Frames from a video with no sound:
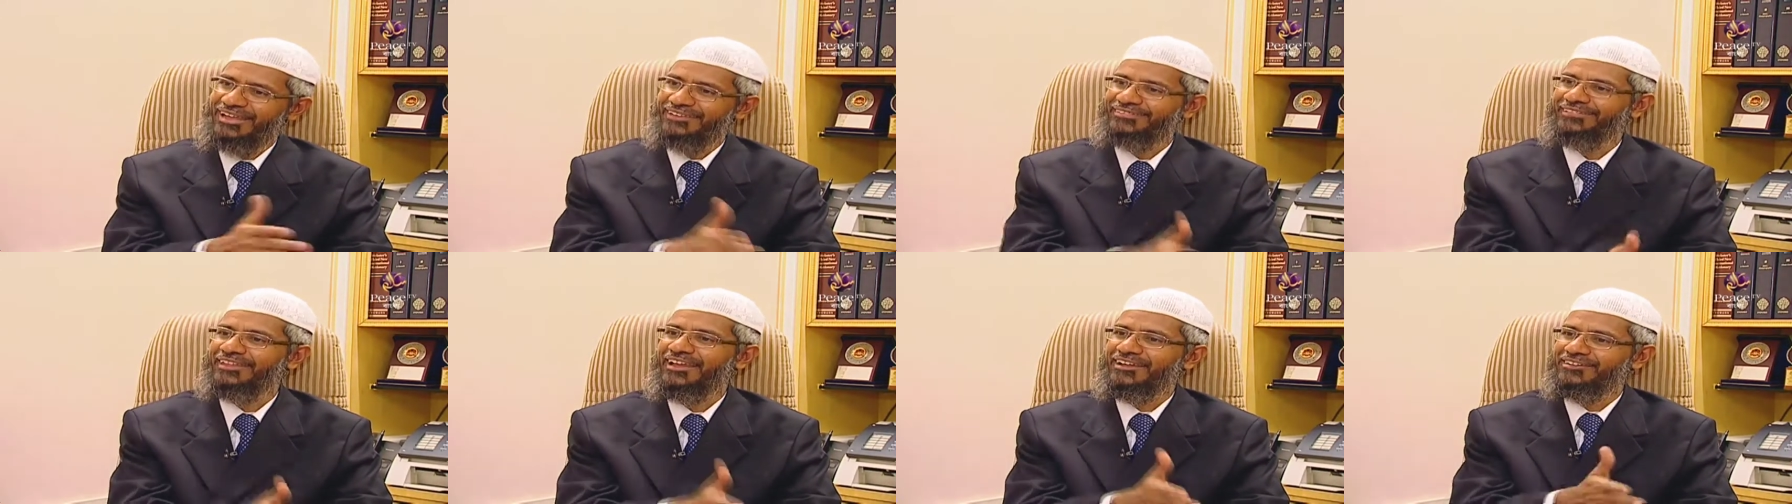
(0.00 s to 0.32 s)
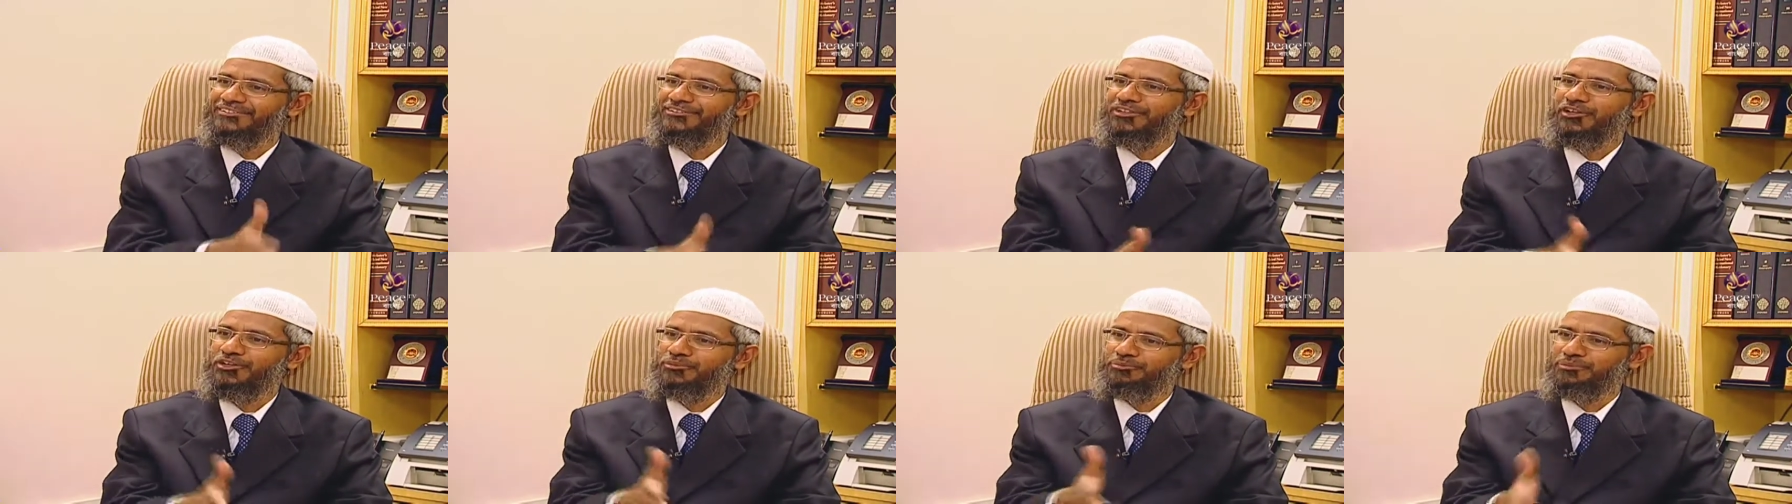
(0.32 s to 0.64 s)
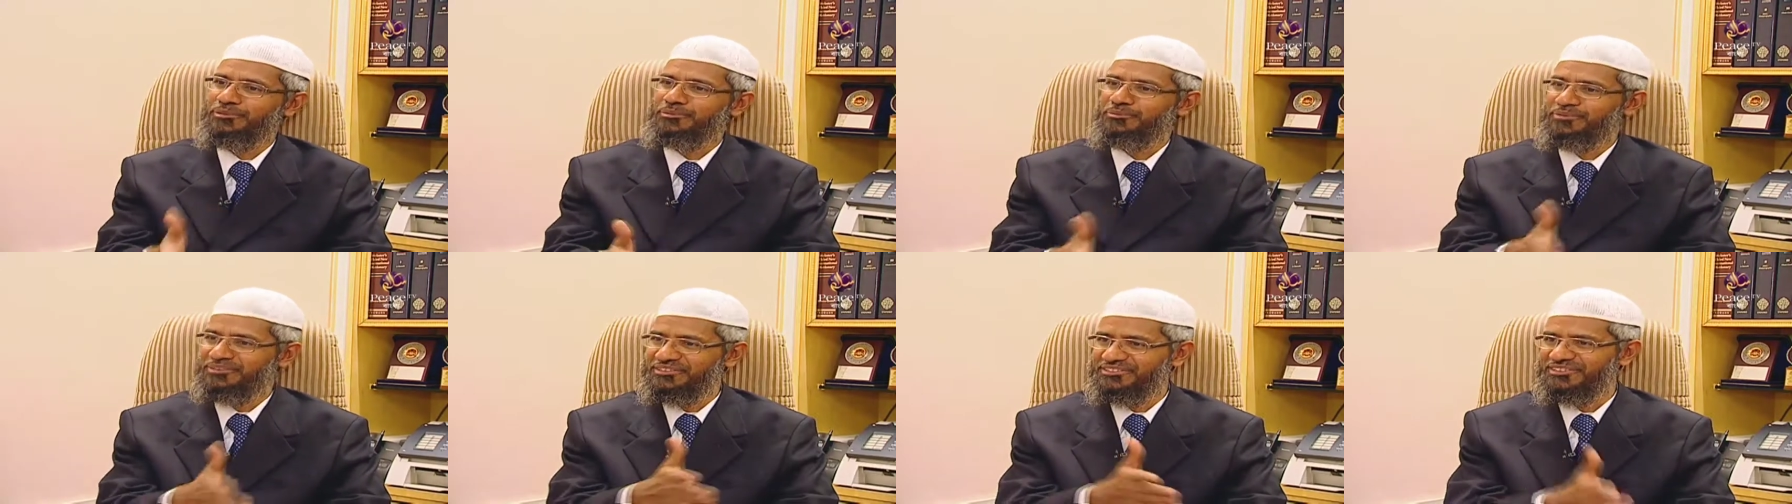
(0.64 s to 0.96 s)
And that's
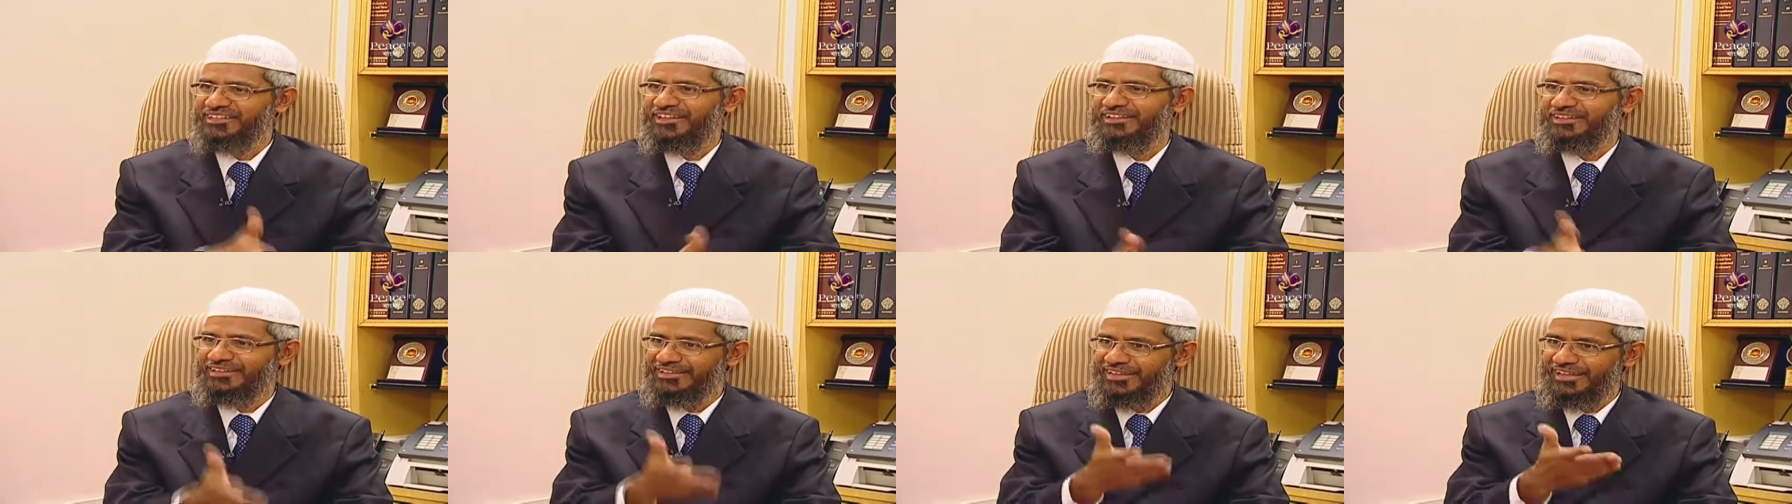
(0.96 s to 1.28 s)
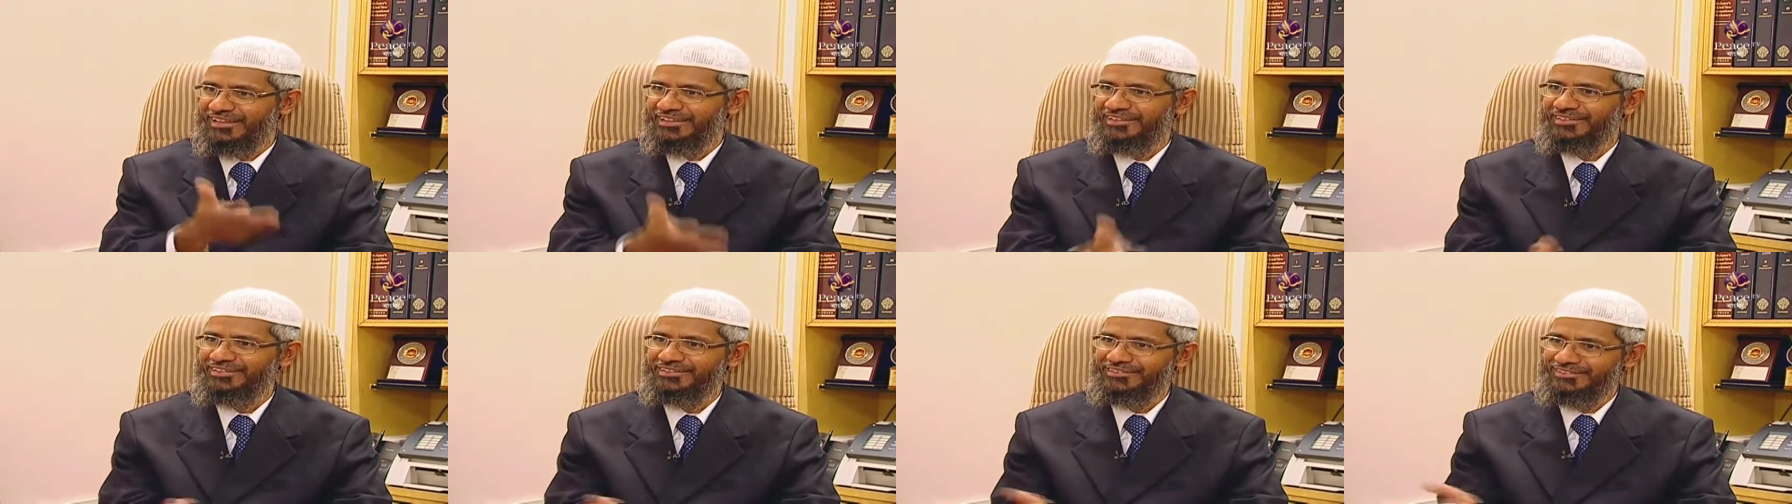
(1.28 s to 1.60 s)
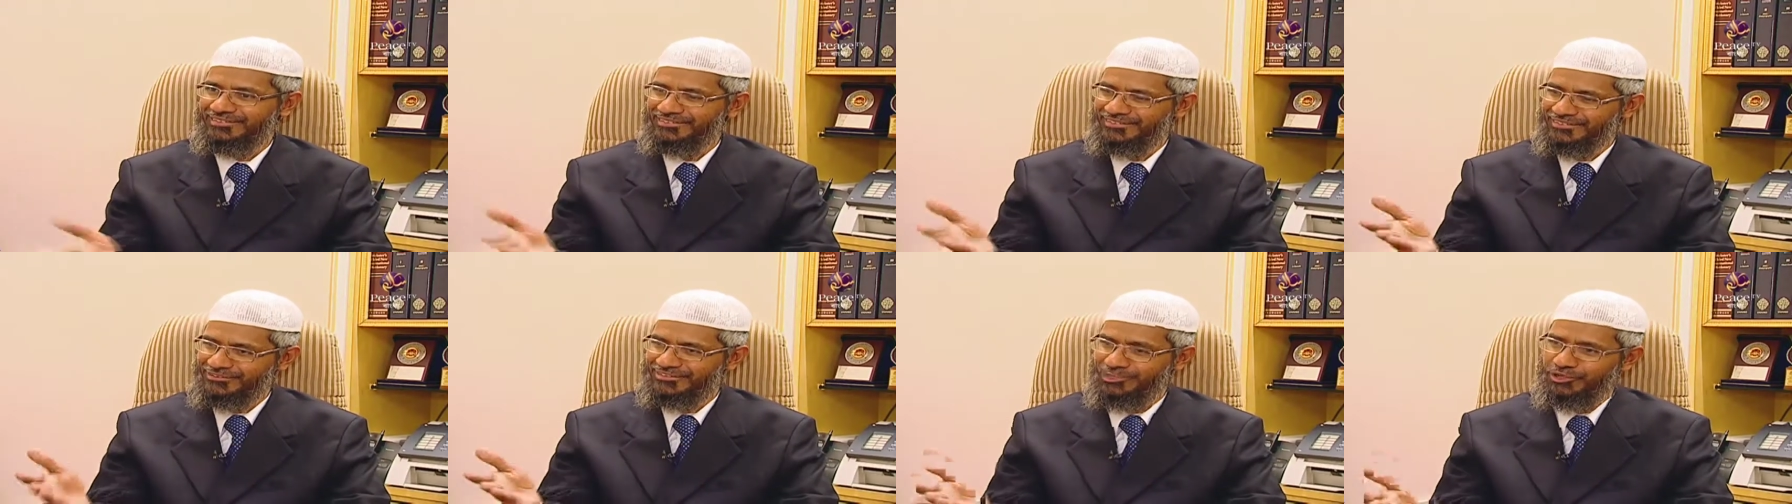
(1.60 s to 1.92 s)
how people started
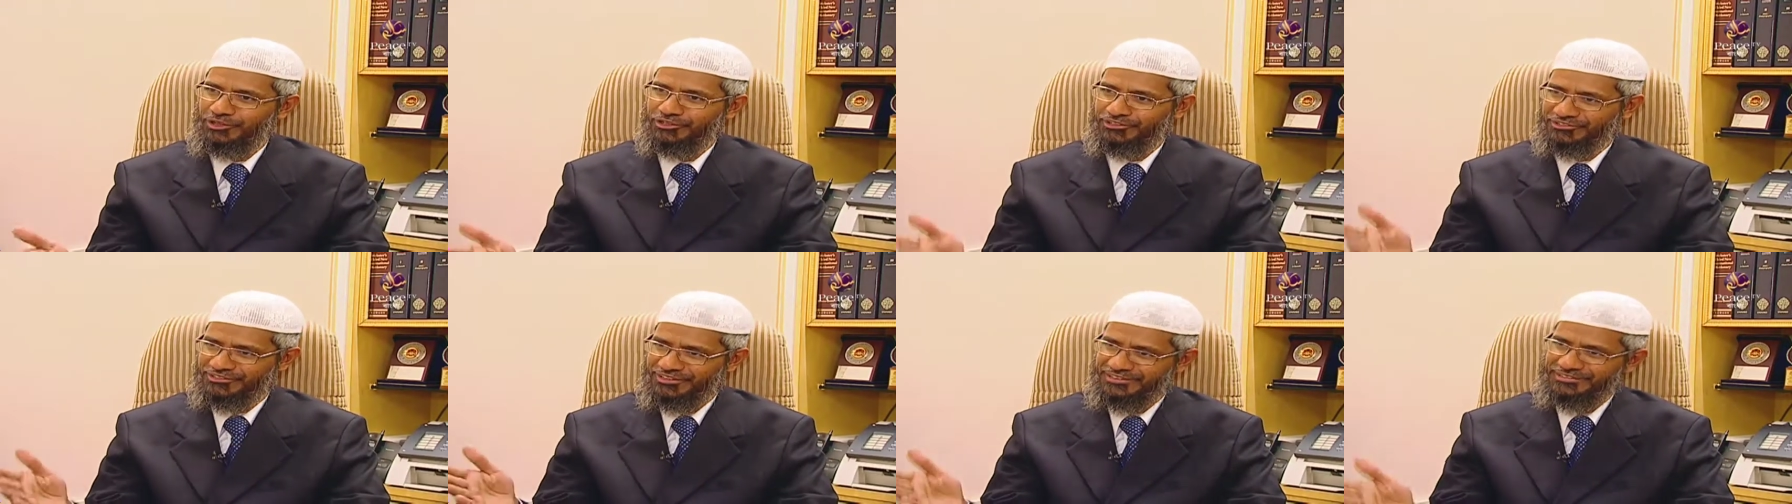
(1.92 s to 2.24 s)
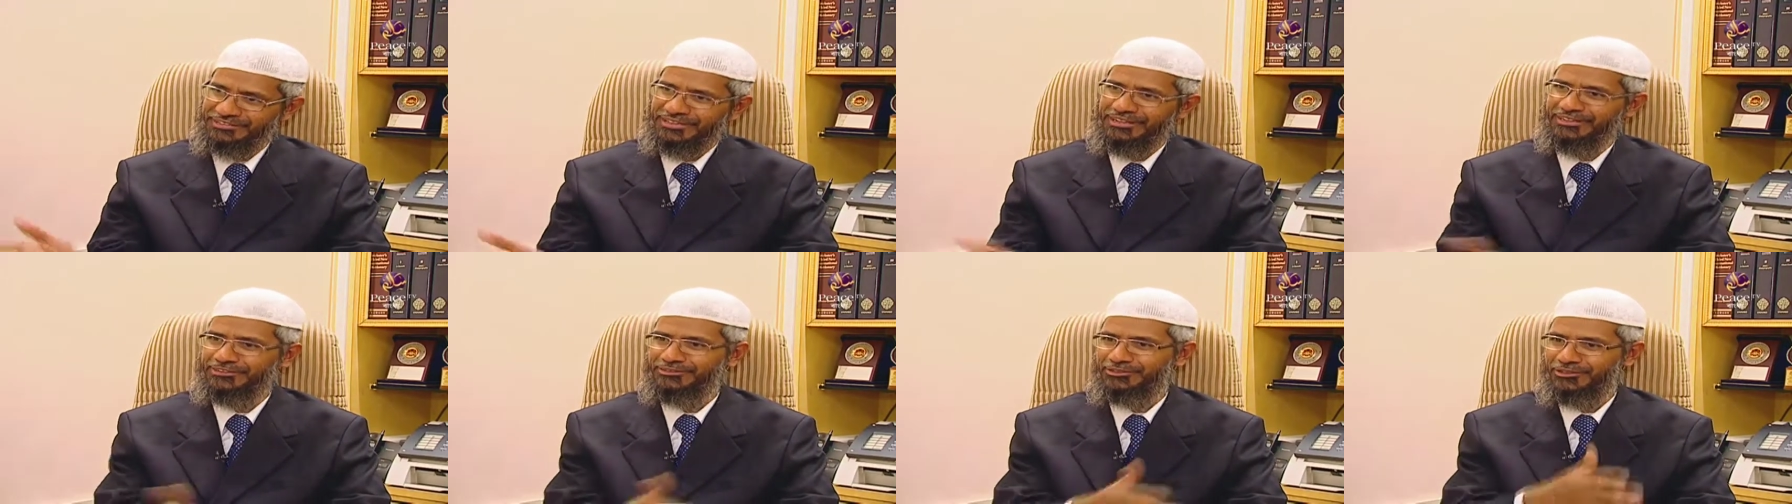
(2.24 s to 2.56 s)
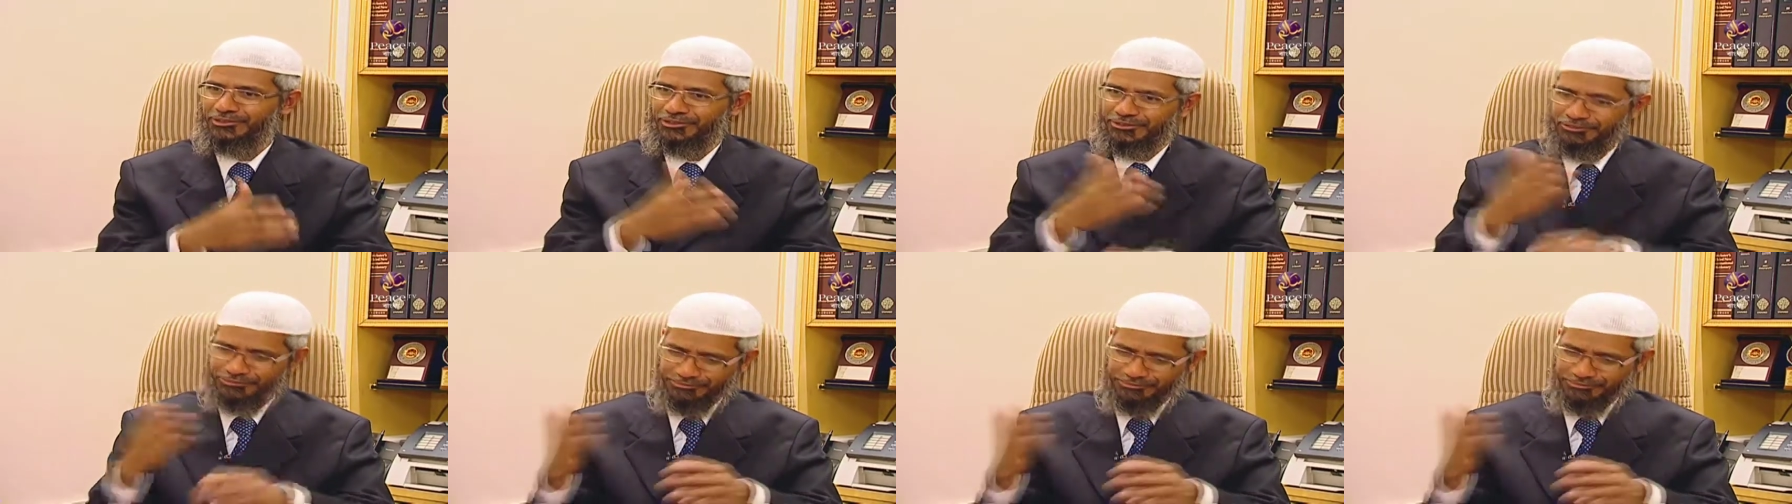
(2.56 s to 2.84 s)
liking the talks. And that's